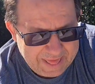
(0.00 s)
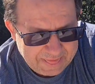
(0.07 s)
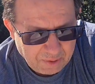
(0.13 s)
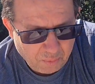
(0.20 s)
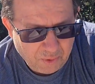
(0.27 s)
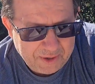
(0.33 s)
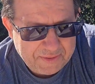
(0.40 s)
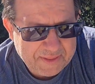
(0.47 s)

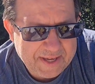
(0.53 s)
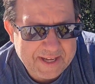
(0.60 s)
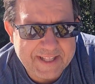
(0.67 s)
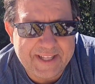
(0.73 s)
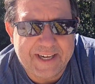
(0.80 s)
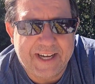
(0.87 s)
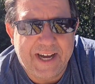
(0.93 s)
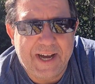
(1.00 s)
The one thing
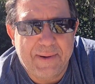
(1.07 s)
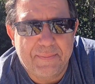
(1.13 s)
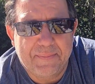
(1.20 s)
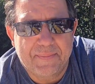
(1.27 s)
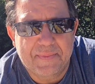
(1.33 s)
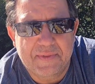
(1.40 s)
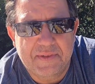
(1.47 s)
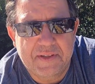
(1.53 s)
that
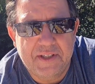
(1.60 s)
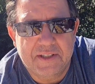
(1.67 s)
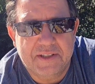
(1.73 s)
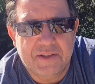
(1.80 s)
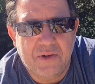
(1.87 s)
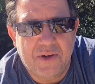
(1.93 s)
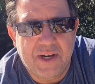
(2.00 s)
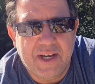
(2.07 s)
I'm
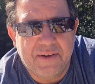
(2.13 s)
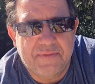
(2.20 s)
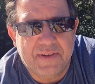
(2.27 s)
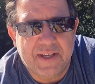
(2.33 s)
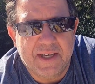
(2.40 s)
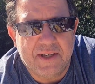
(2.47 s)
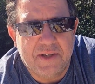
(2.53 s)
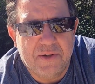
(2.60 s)
just going to have to
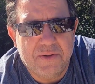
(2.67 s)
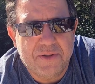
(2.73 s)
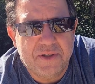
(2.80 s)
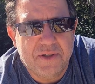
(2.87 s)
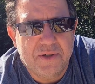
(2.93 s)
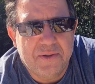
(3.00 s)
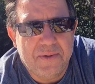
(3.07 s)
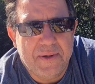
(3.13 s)
get used
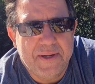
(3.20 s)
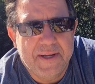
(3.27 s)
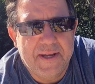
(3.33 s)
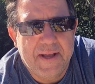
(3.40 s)
to